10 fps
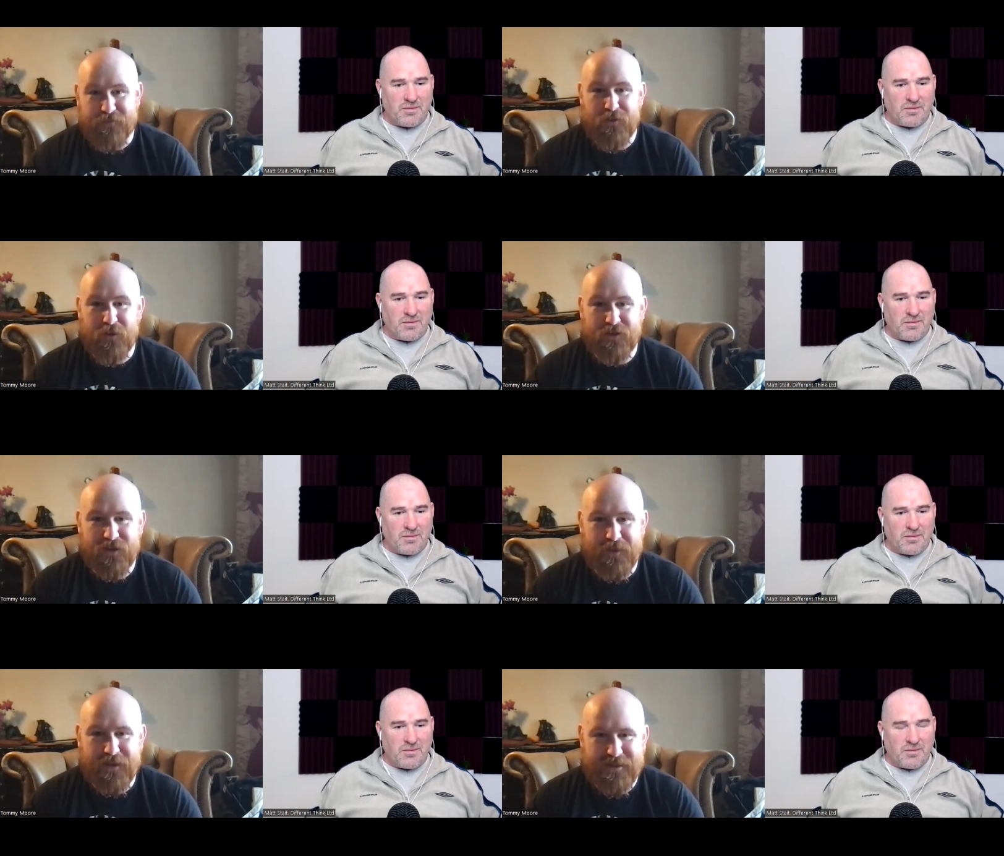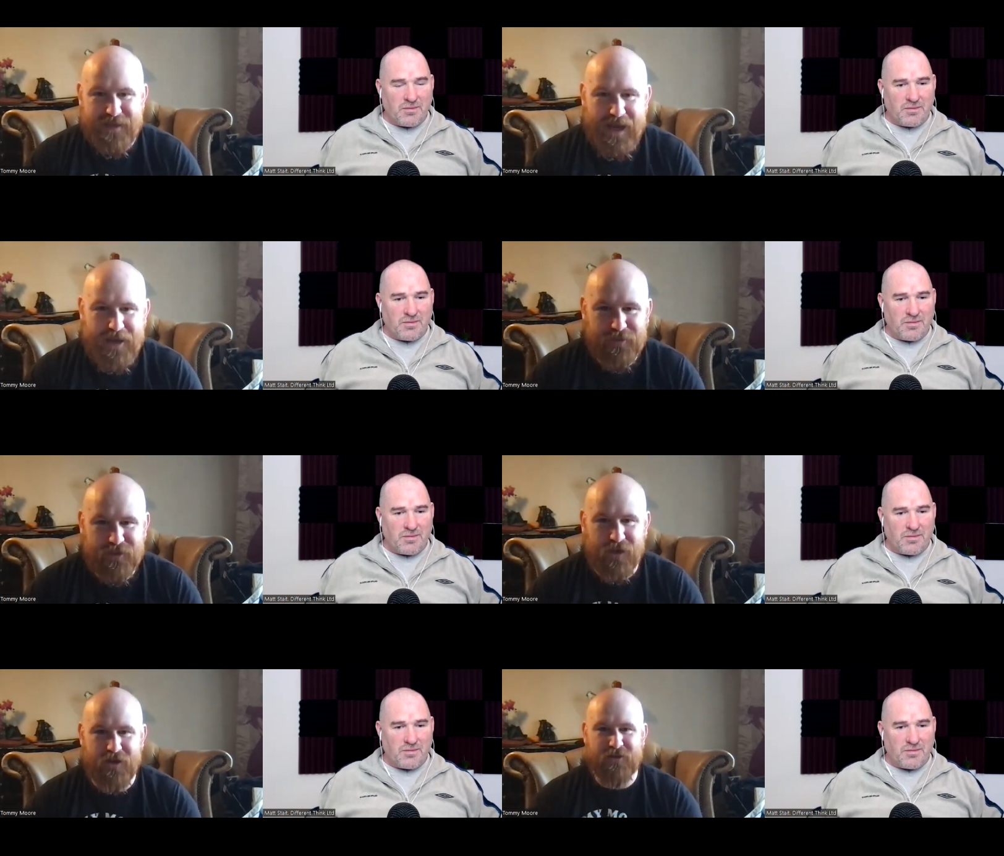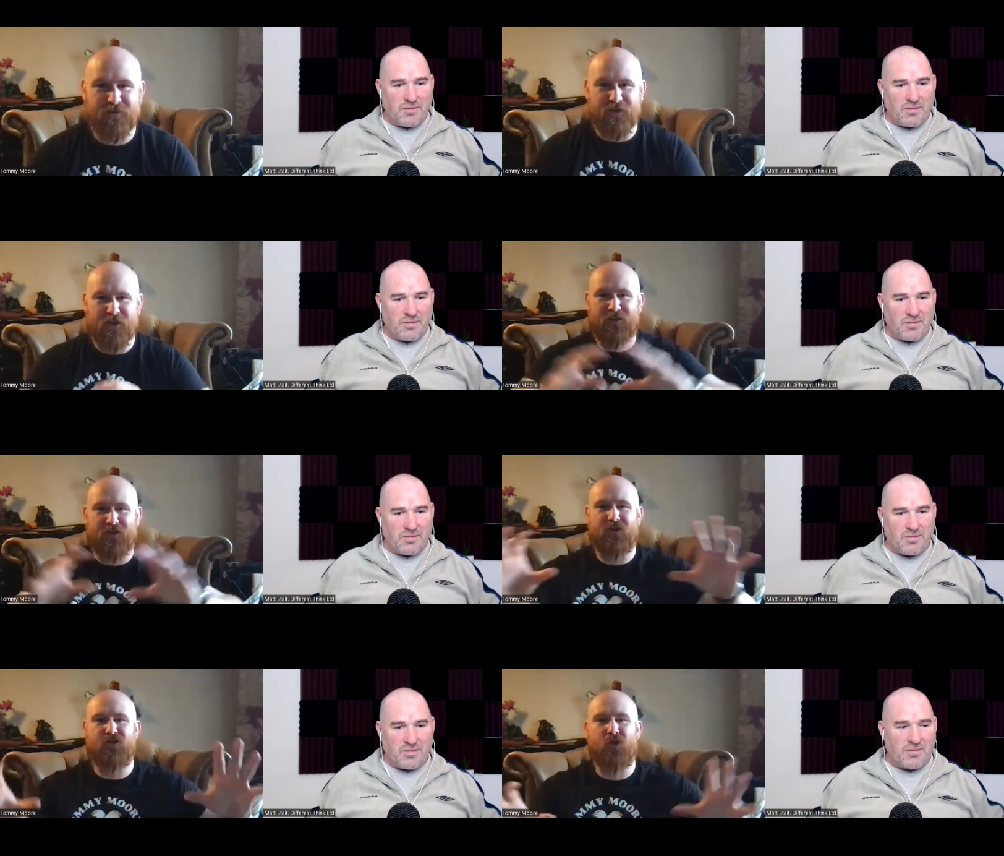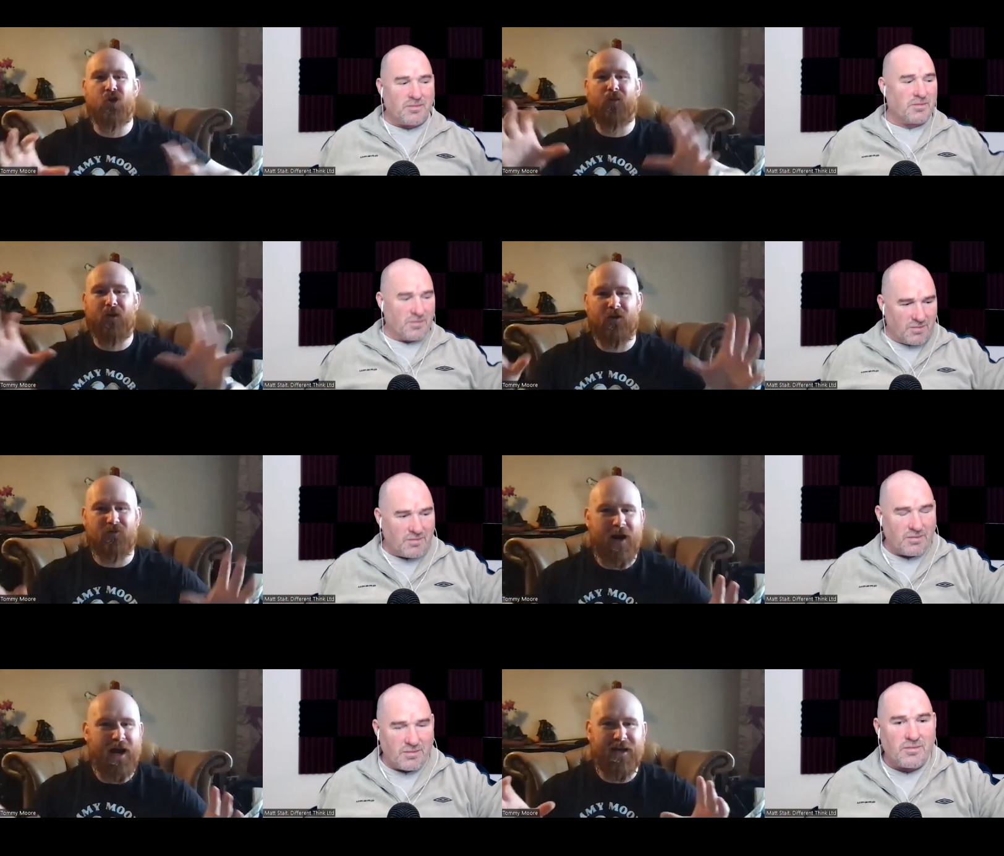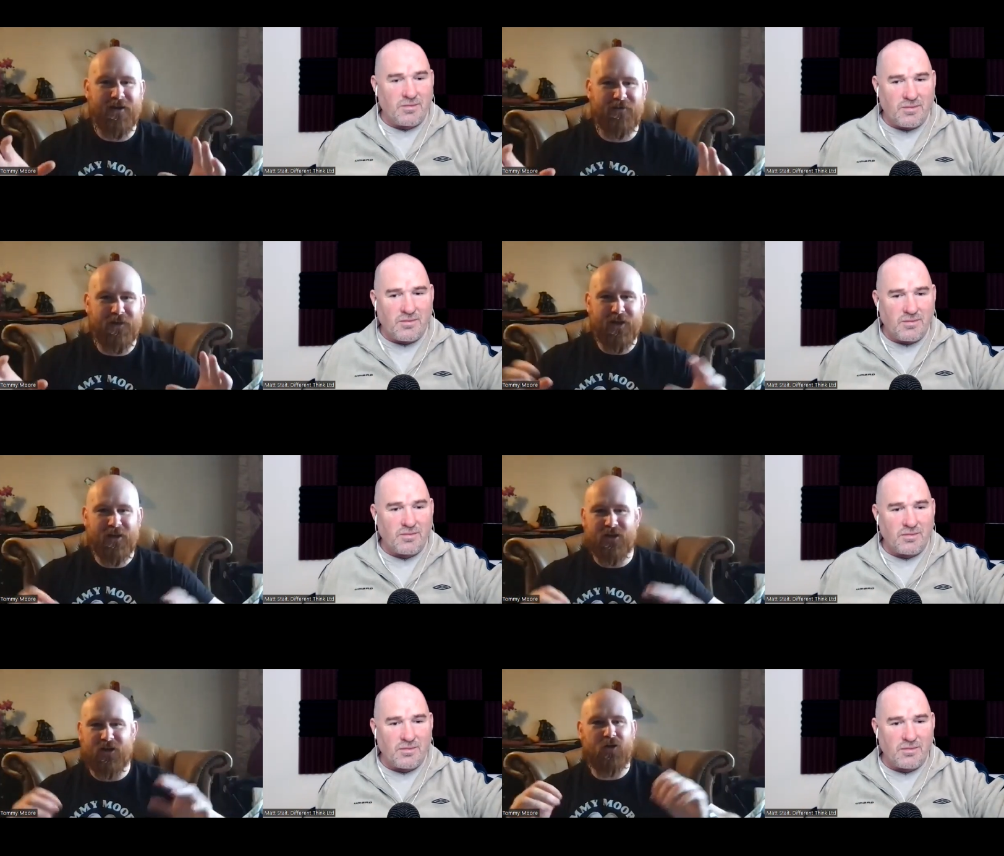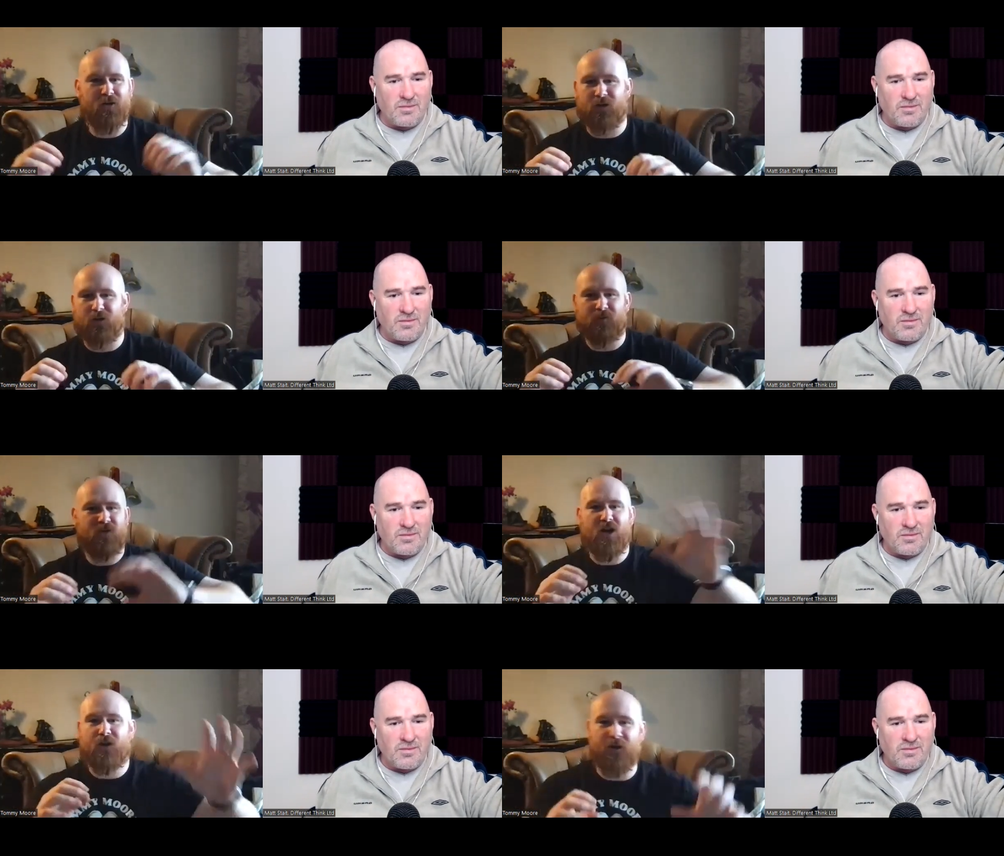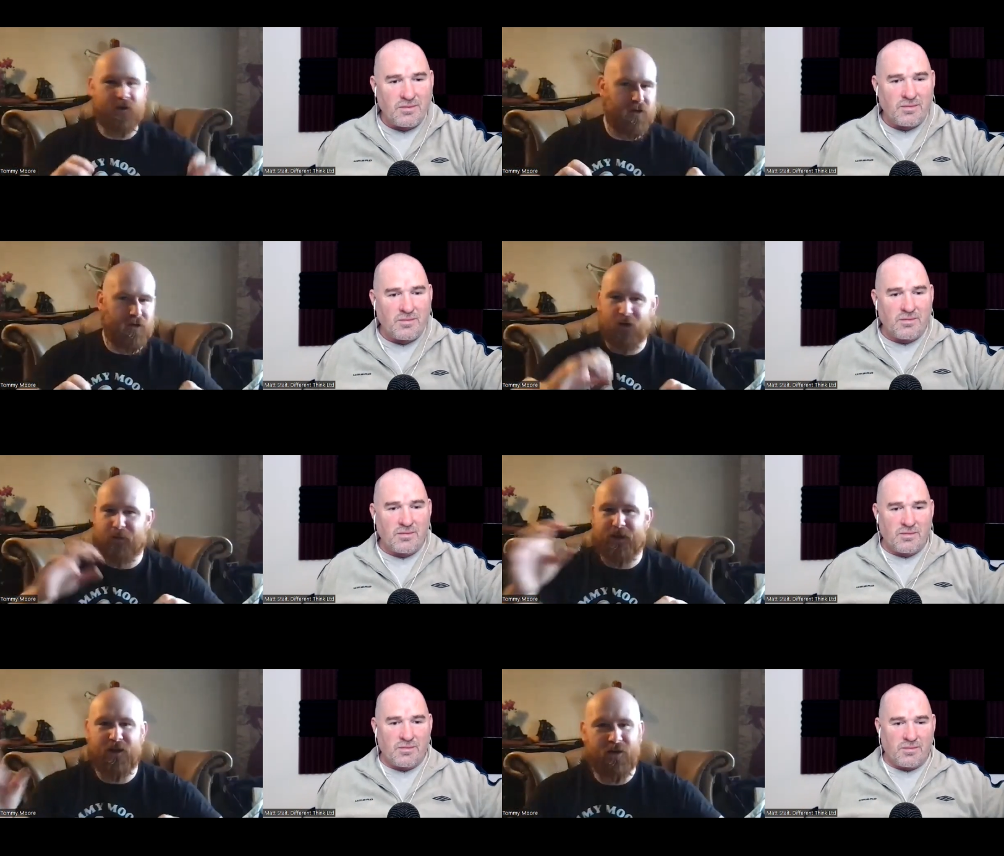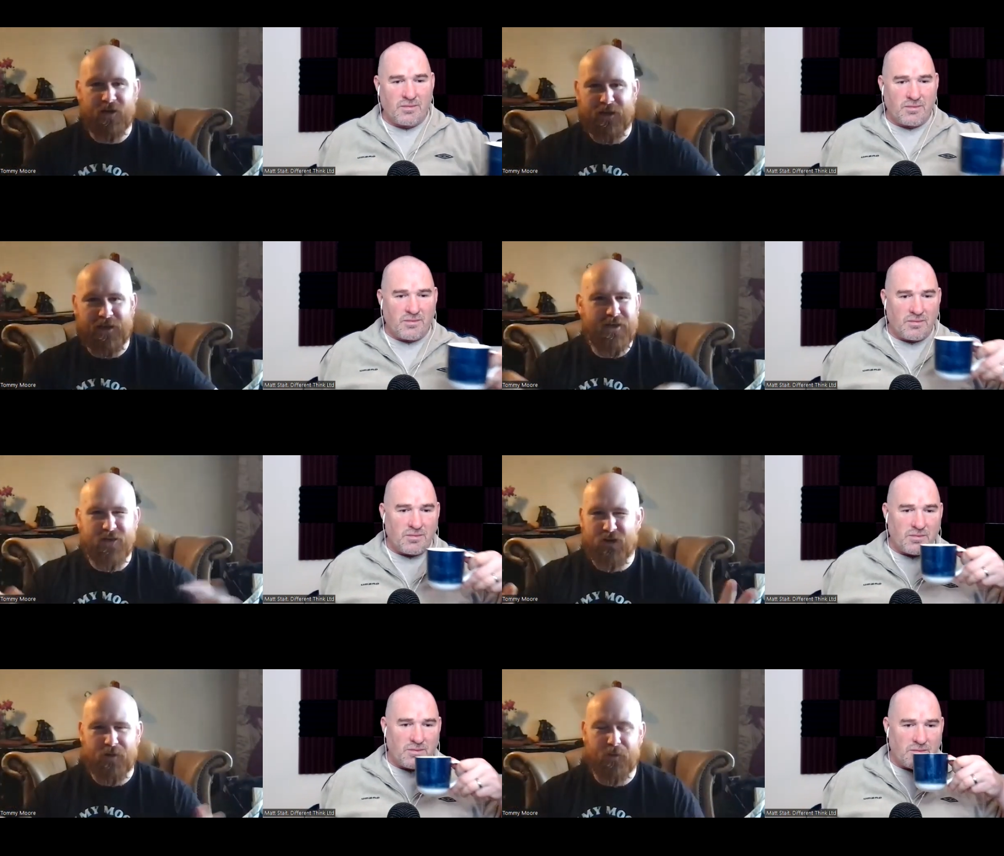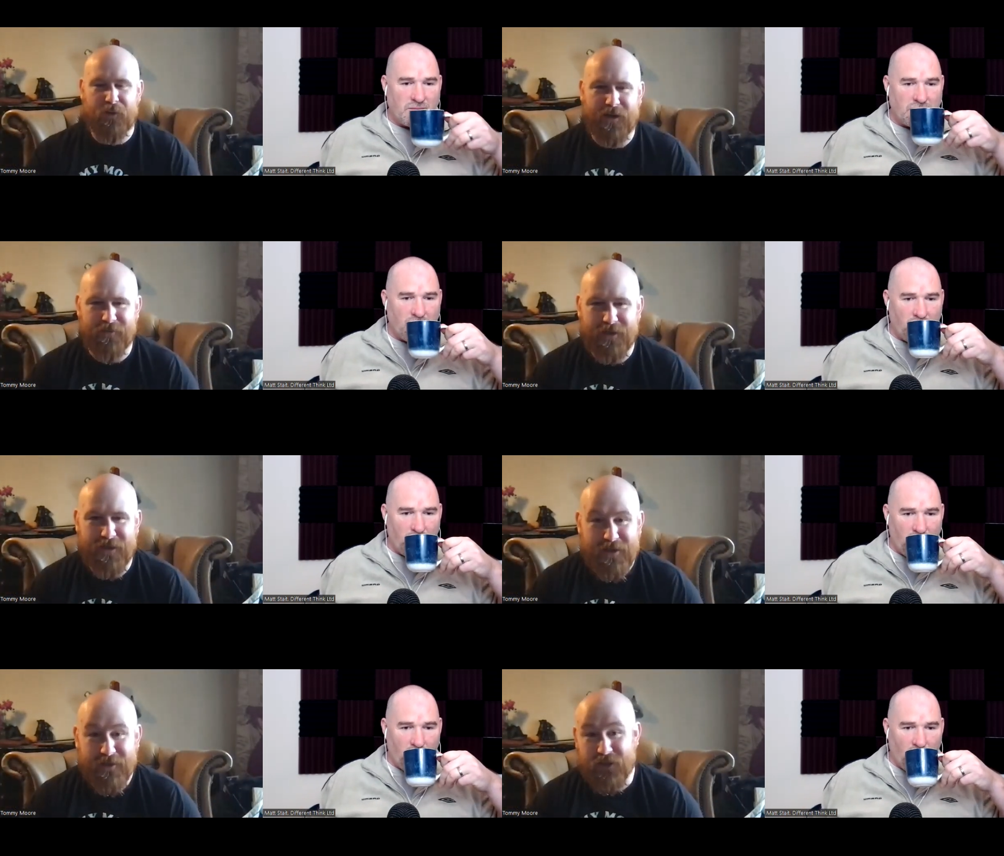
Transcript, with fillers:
Speaker 1: If you want something that's outside of the, the normal array of your local taekwondo club or your local aikido club or whatever,